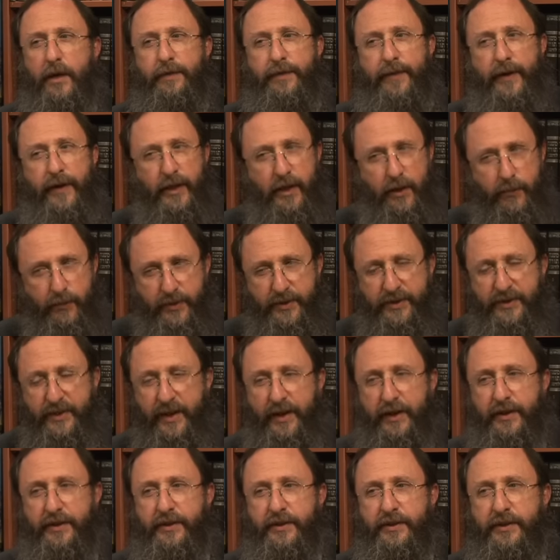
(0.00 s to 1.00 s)
that he
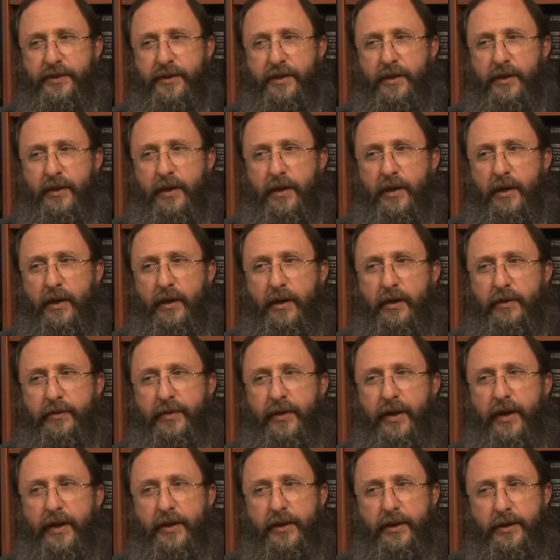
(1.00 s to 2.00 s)
possessed
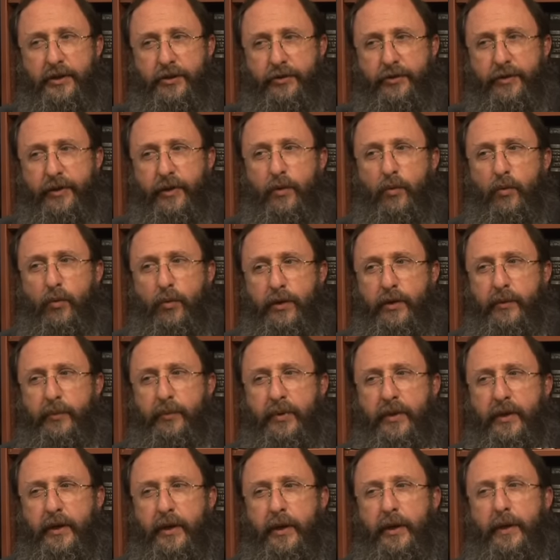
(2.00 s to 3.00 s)
that Israel would
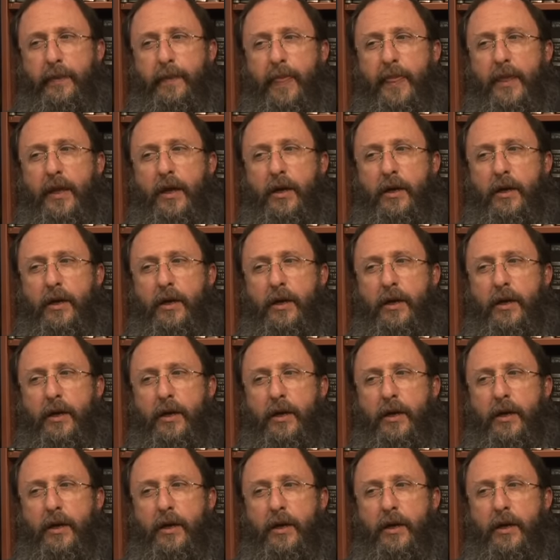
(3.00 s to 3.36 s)
be